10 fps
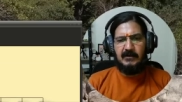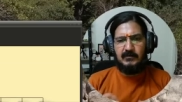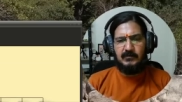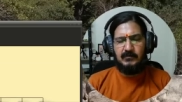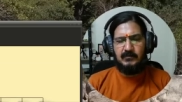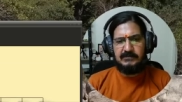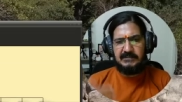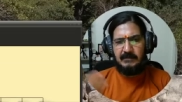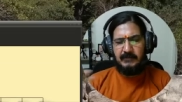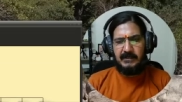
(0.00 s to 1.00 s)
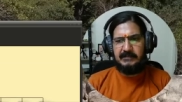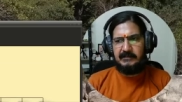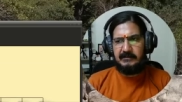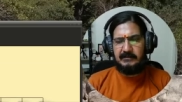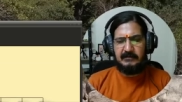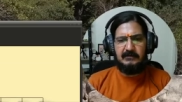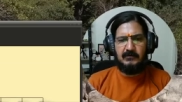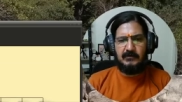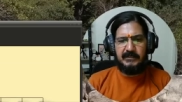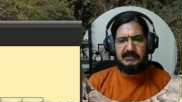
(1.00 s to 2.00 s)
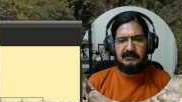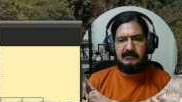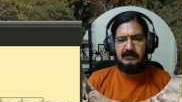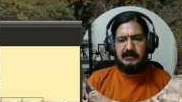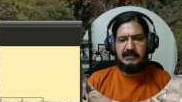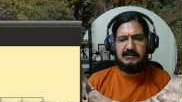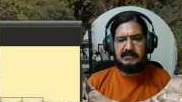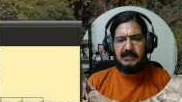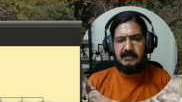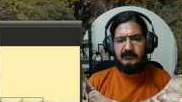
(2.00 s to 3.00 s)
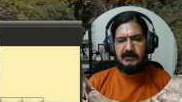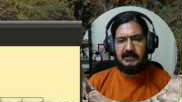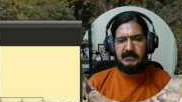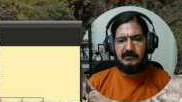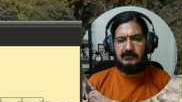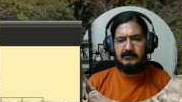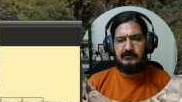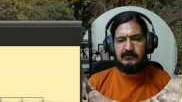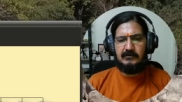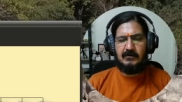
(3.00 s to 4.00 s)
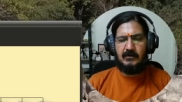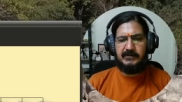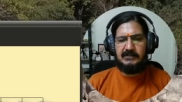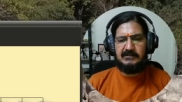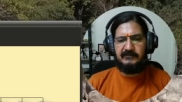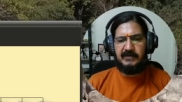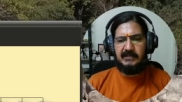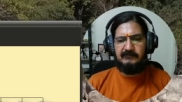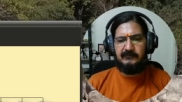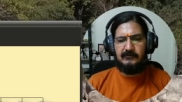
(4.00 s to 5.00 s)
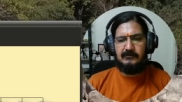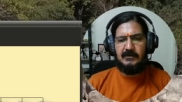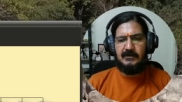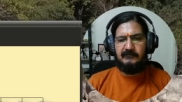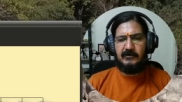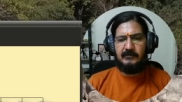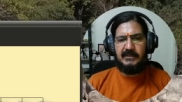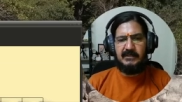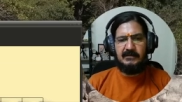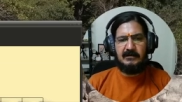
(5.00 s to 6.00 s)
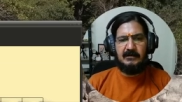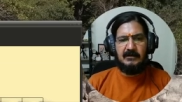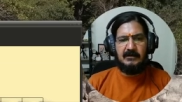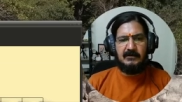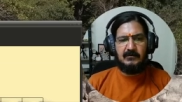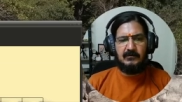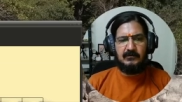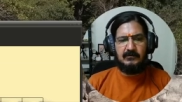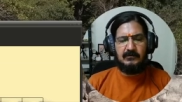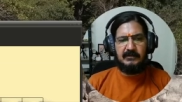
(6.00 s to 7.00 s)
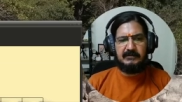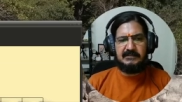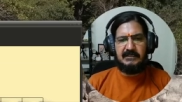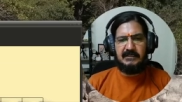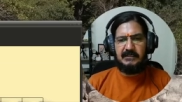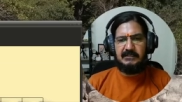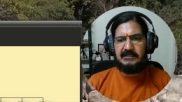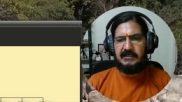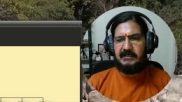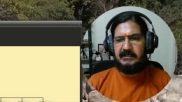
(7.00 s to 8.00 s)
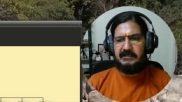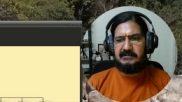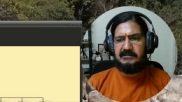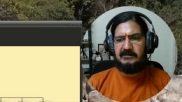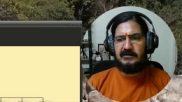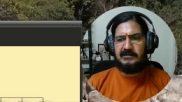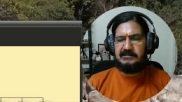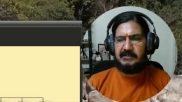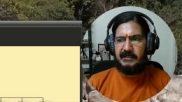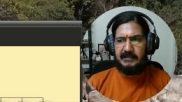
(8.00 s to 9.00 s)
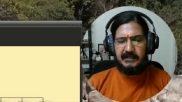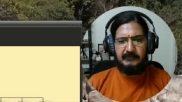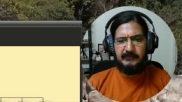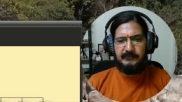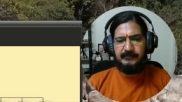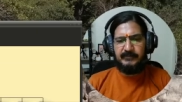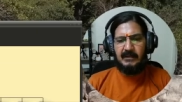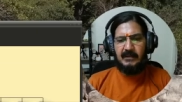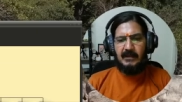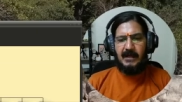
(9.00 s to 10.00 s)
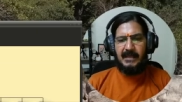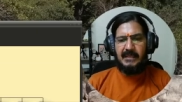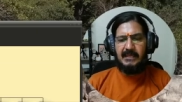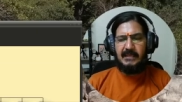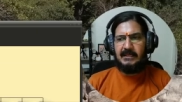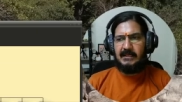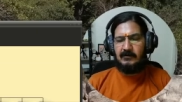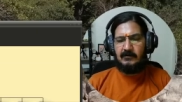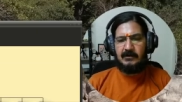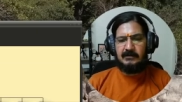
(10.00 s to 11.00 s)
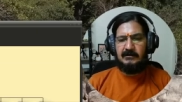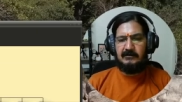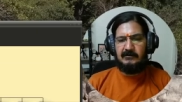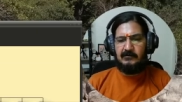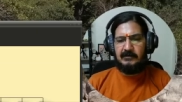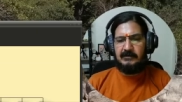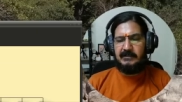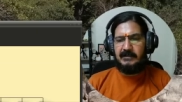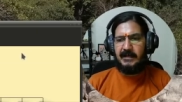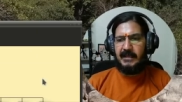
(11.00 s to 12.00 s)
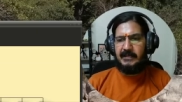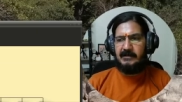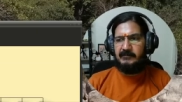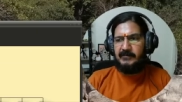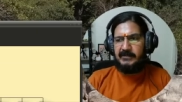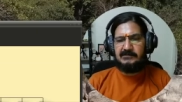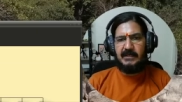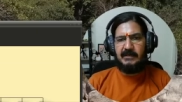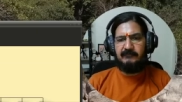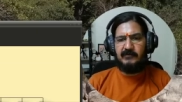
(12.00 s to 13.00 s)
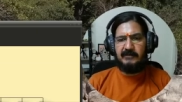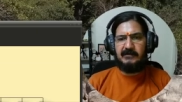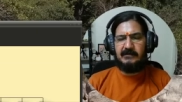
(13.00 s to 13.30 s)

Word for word: to some other location let us say i wanted to uh, copy this file foo from here to say inside etc or inside temp i cannot do a drag and paste so i have to give a